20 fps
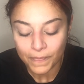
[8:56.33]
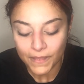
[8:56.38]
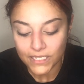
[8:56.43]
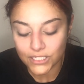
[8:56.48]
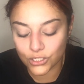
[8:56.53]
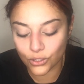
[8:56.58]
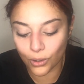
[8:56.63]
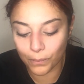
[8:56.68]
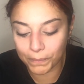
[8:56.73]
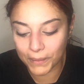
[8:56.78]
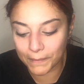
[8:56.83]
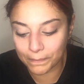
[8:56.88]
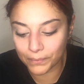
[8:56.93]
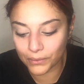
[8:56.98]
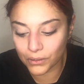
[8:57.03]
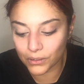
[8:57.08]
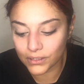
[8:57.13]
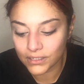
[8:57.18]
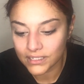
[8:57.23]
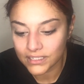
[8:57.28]
So
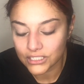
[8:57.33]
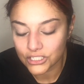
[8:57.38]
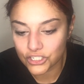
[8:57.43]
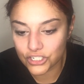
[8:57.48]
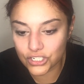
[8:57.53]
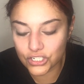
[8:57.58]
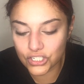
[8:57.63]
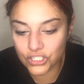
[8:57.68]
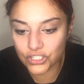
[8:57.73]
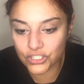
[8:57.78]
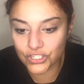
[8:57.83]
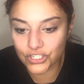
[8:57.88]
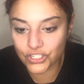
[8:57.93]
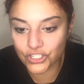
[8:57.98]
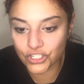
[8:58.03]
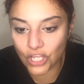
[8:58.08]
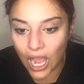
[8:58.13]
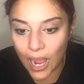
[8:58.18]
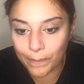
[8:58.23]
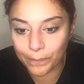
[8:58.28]
people, just
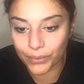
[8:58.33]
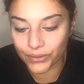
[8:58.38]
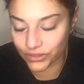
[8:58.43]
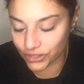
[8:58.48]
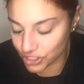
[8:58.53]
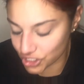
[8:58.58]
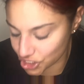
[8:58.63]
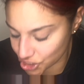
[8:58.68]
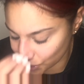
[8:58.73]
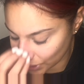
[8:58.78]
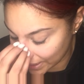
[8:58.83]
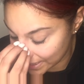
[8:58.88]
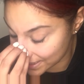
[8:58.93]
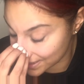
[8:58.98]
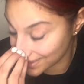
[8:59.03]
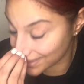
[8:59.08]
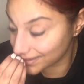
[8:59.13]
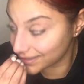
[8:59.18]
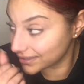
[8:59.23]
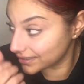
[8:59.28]
stop with the
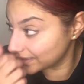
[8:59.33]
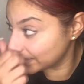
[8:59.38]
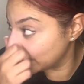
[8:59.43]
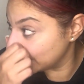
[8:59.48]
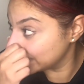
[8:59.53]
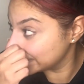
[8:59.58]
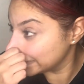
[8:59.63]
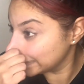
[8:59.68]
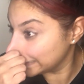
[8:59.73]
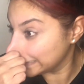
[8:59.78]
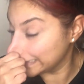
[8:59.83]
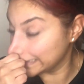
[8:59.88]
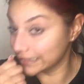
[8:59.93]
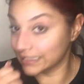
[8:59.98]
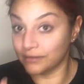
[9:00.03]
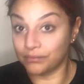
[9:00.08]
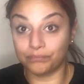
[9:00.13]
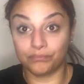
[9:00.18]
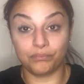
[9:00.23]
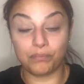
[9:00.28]
stress and
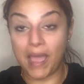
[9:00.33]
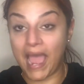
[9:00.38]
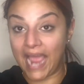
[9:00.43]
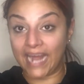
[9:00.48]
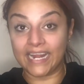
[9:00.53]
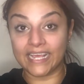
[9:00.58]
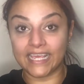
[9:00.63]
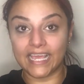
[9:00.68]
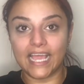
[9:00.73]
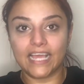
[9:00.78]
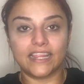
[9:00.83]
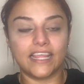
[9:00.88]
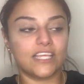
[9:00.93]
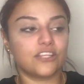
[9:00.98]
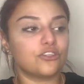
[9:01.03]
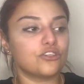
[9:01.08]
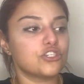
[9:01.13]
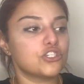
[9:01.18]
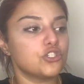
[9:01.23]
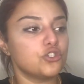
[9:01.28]
the panic.
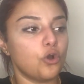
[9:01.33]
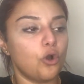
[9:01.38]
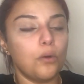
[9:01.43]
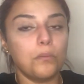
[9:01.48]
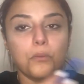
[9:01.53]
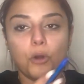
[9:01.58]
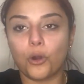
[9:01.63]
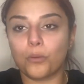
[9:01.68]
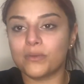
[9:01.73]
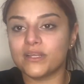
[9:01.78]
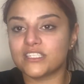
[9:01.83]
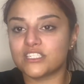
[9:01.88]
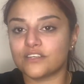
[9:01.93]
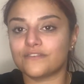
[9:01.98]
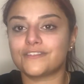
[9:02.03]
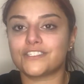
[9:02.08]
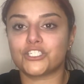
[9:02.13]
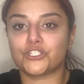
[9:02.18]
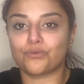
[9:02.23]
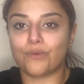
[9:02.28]
There's no moments
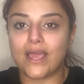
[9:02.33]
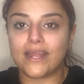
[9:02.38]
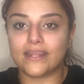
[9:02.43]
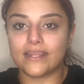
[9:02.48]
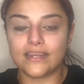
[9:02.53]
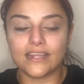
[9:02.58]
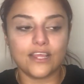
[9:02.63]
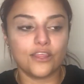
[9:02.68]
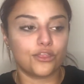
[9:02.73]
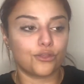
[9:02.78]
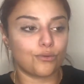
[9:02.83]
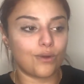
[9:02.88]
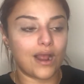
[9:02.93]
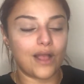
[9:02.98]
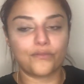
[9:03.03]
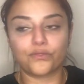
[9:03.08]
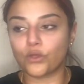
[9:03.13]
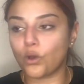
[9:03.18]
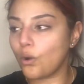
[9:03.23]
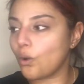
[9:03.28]
of serenity
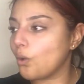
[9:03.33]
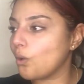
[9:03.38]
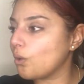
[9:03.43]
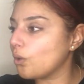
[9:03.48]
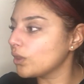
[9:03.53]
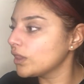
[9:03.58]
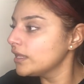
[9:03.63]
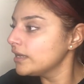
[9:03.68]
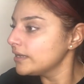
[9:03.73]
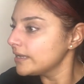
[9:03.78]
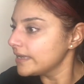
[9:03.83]
throughout the whole